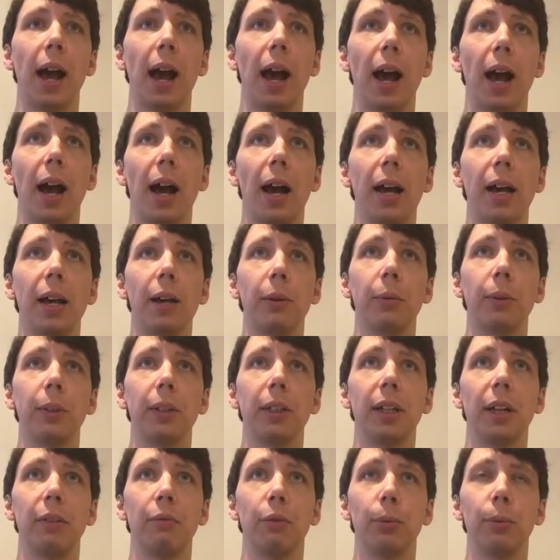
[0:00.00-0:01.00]
I
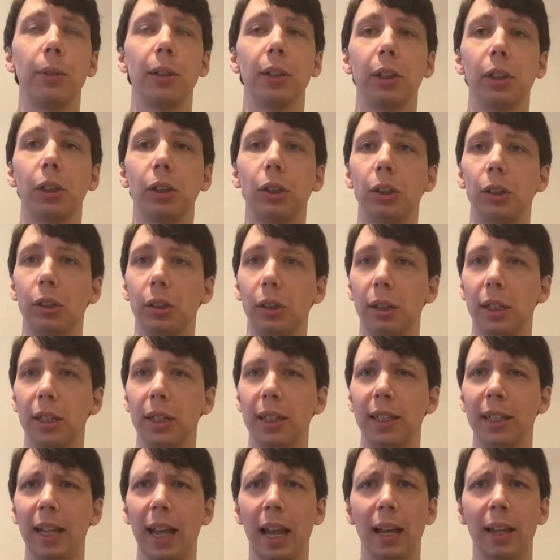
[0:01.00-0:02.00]
was never really sure
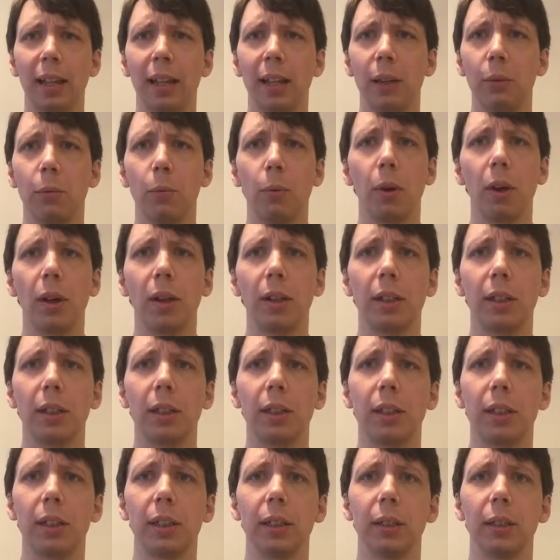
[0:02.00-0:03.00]
exactly
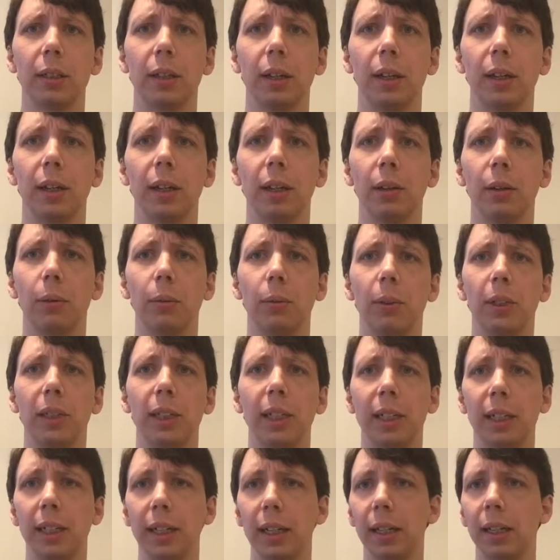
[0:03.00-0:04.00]
what was
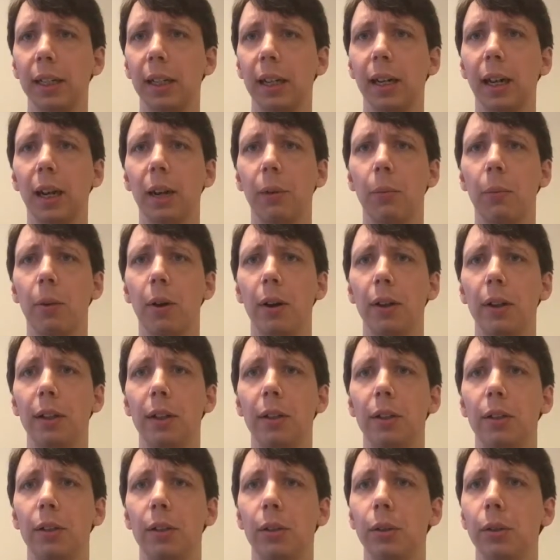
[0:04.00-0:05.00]
in it, and I
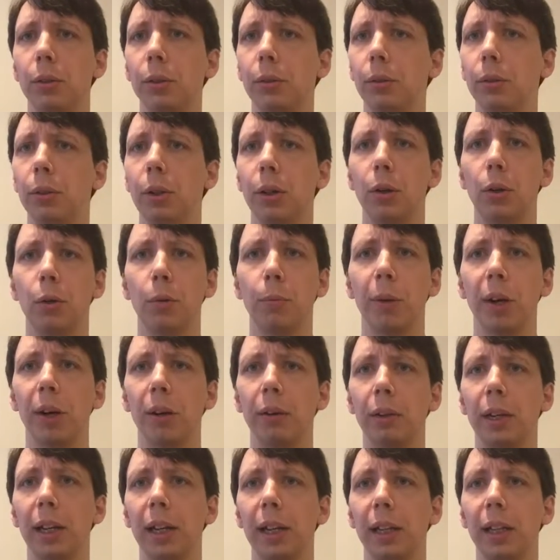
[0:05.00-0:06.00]
wanted to know
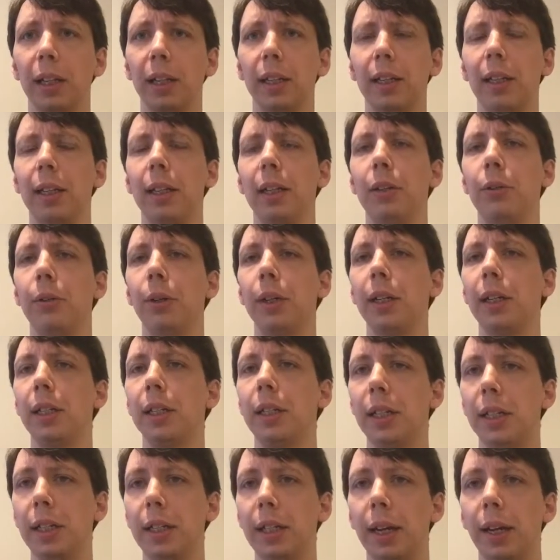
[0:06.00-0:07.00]
about kind of the nitty-gritty
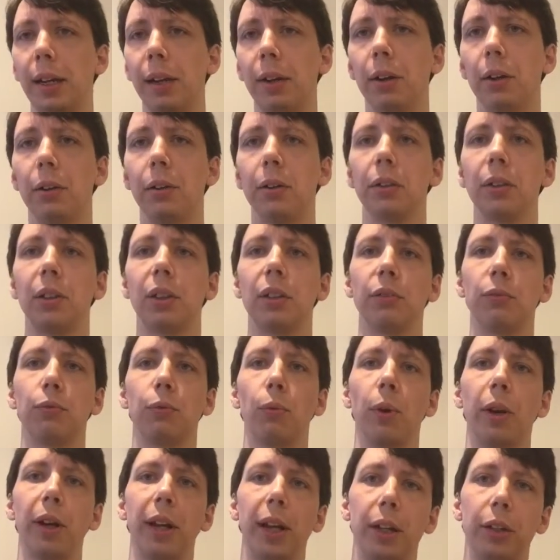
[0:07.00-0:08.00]
details of
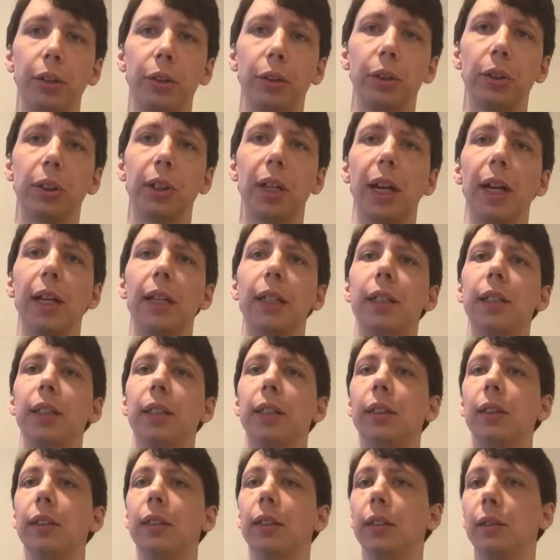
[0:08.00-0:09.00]
what
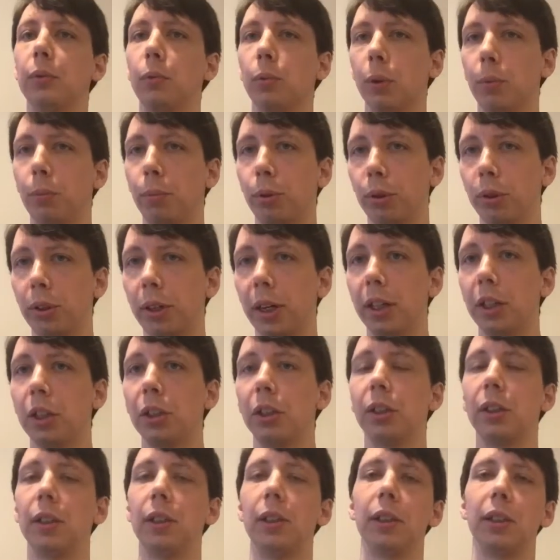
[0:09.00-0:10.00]
exercises and what
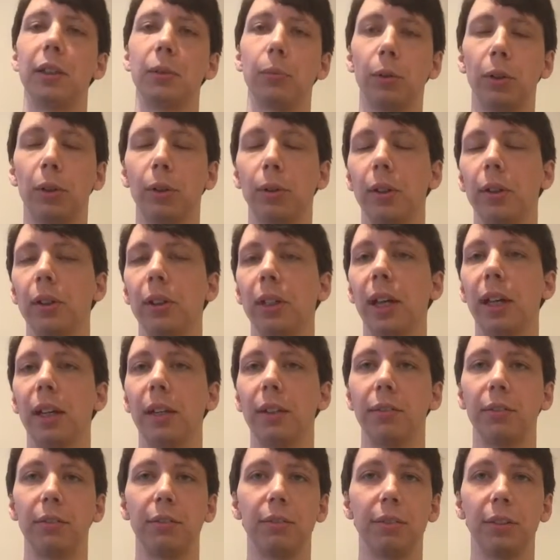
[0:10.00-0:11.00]
progressions and what kind
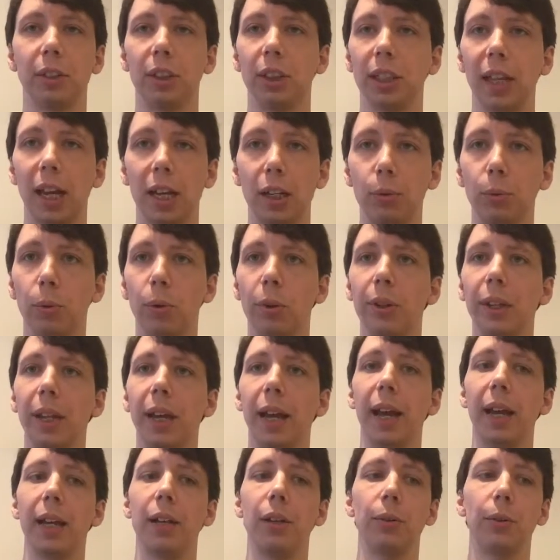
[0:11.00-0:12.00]
of schedule they
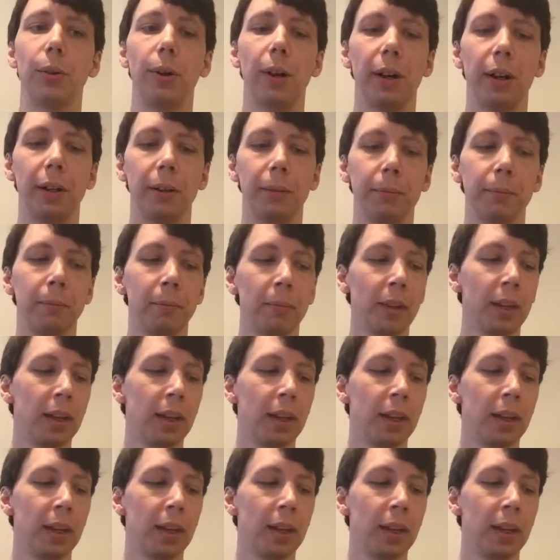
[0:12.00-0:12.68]
had you on.